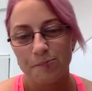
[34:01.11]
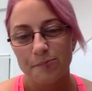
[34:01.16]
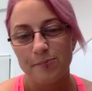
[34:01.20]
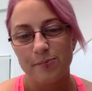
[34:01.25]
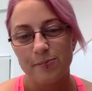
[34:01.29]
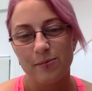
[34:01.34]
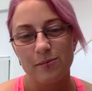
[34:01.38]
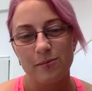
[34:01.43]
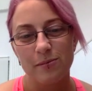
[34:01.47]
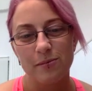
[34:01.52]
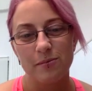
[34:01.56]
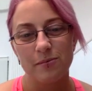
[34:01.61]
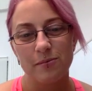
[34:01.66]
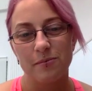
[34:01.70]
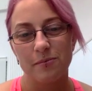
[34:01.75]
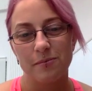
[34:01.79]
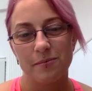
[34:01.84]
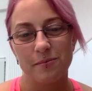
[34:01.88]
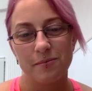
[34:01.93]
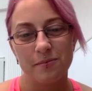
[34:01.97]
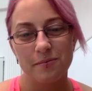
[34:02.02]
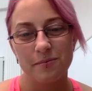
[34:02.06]
But it's
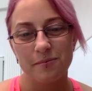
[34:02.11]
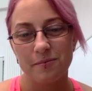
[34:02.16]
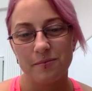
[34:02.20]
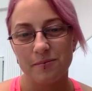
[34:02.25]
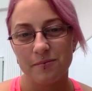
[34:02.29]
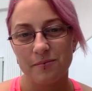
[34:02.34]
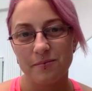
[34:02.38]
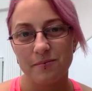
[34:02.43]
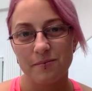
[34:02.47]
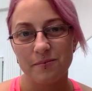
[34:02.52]
like I